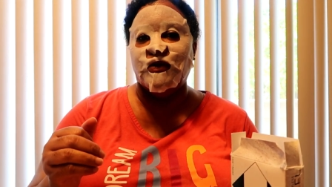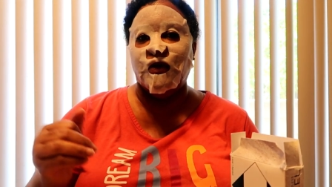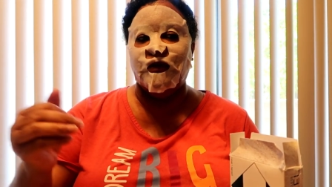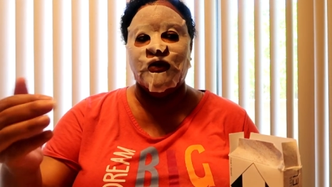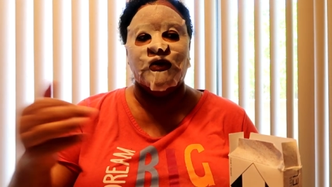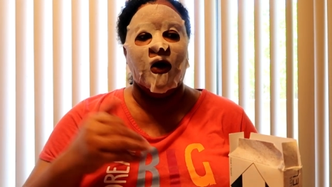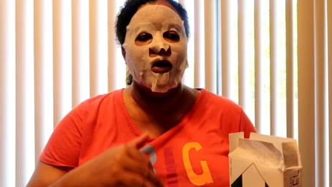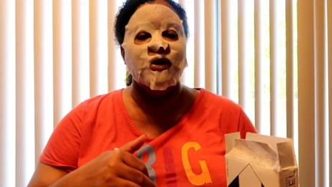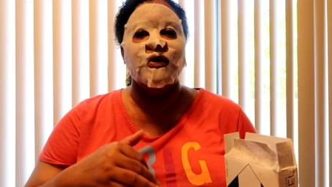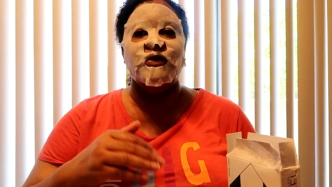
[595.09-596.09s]
So if the
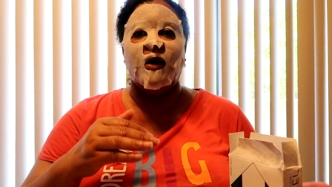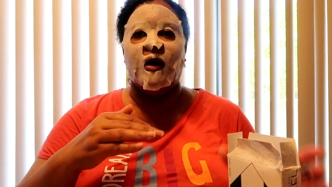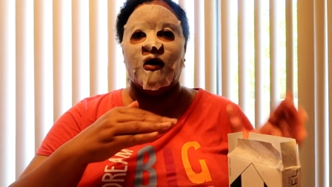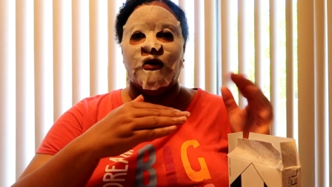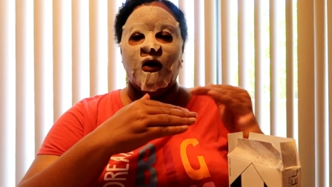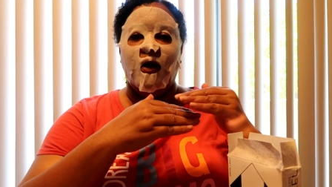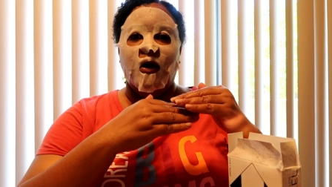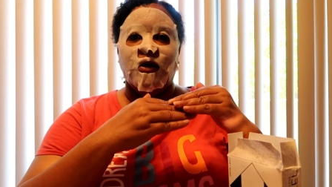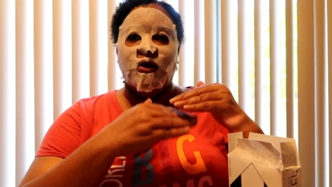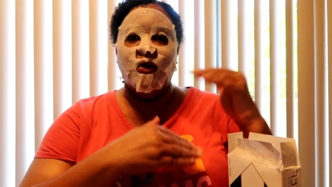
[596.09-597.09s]
Star News has
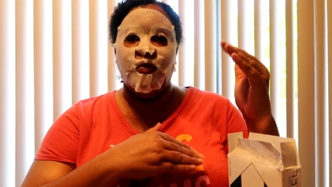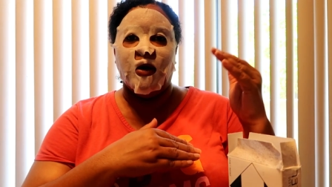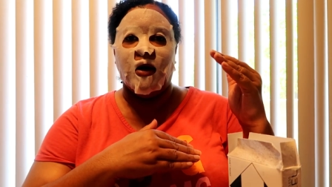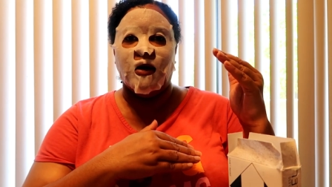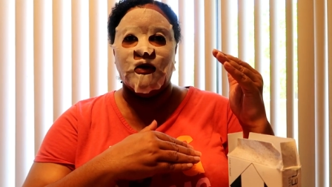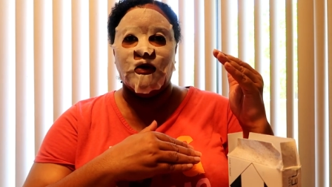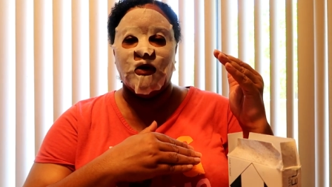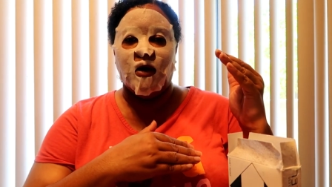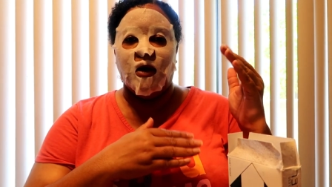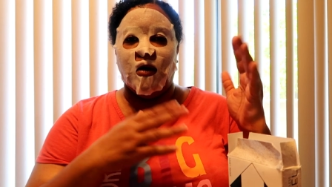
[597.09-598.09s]
coupons,
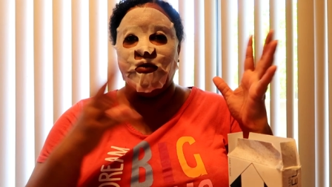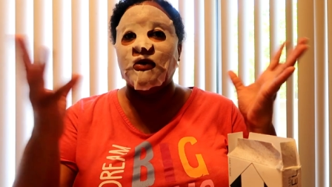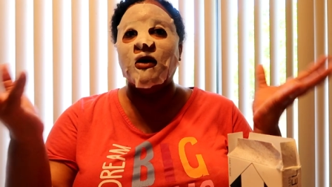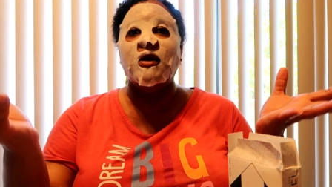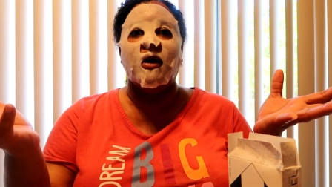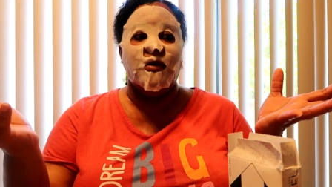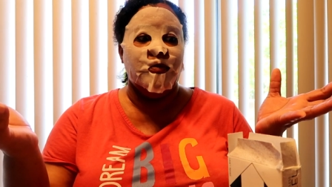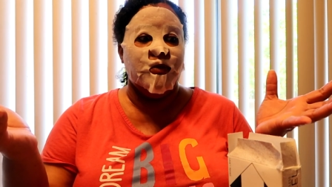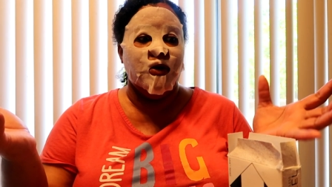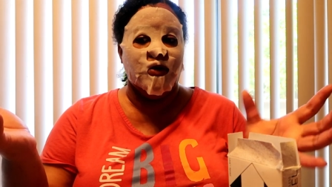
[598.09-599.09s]

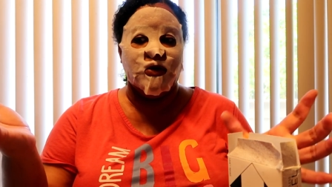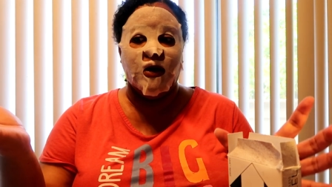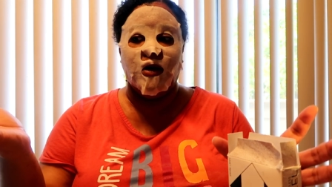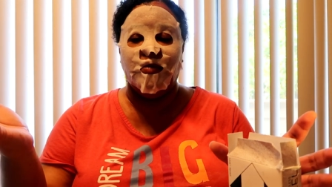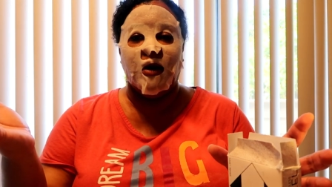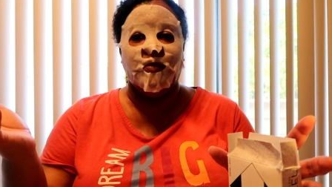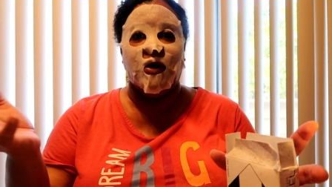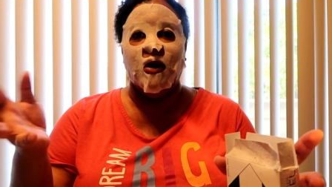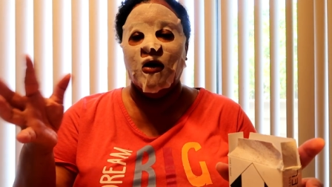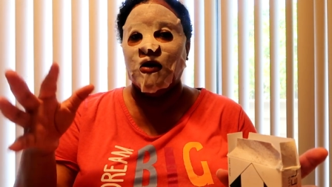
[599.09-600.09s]
your Sunday
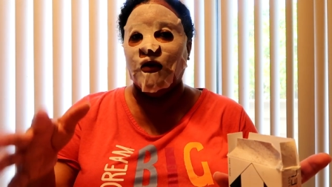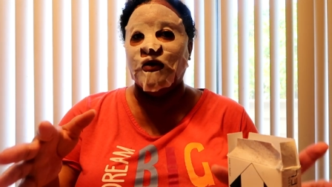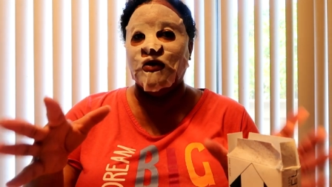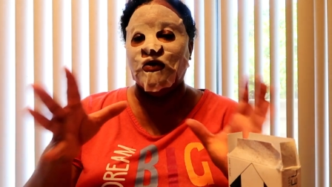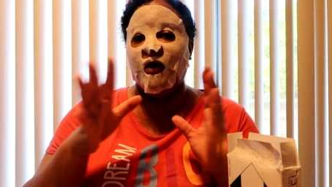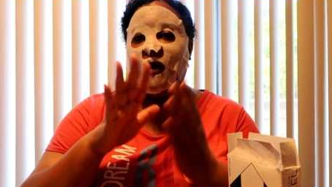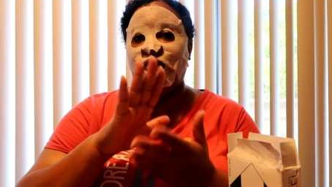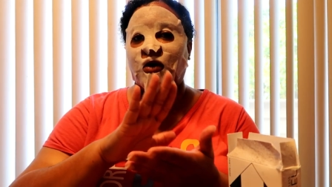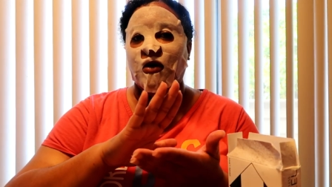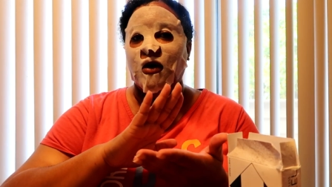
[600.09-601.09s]
paper. Say for instance you
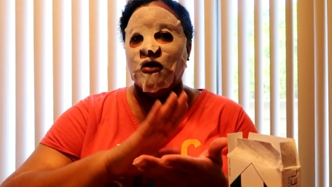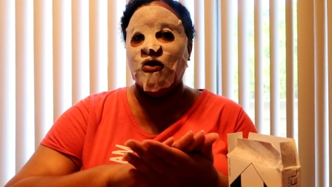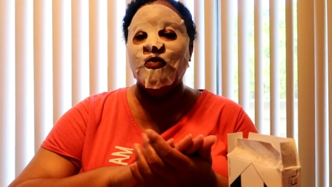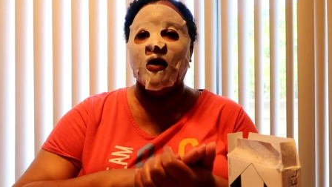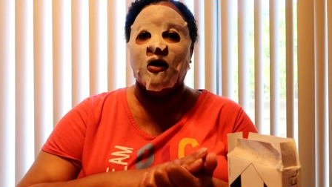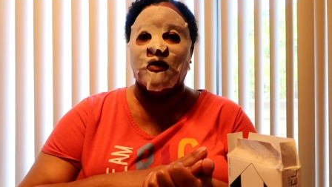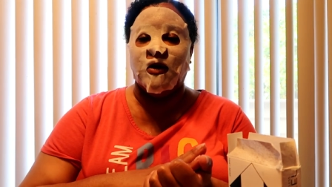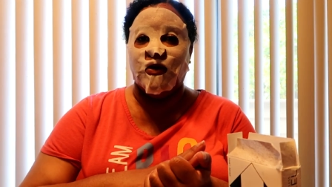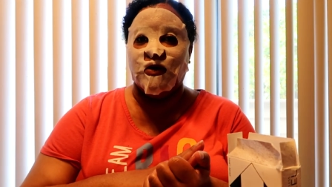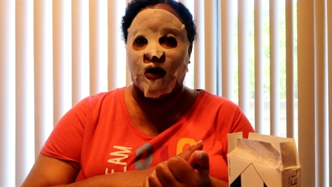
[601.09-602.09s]
have your coupons
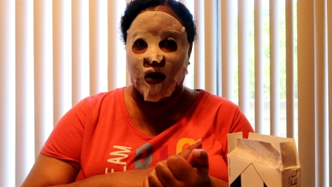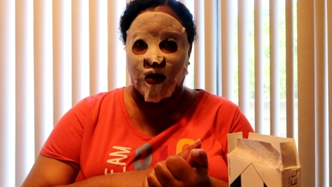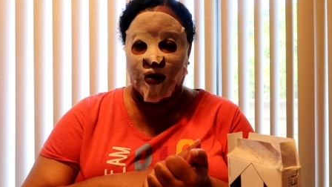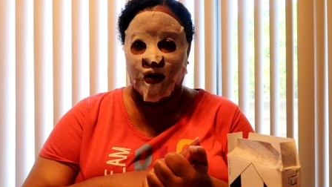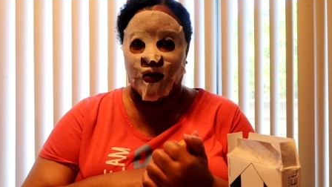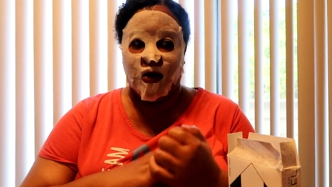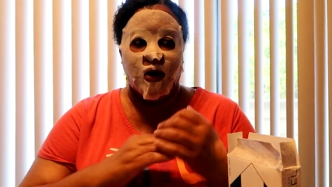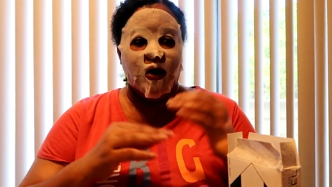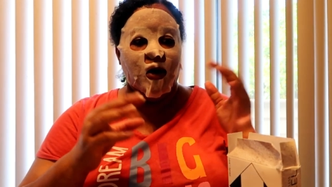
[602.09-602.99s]
in your Sunday paper.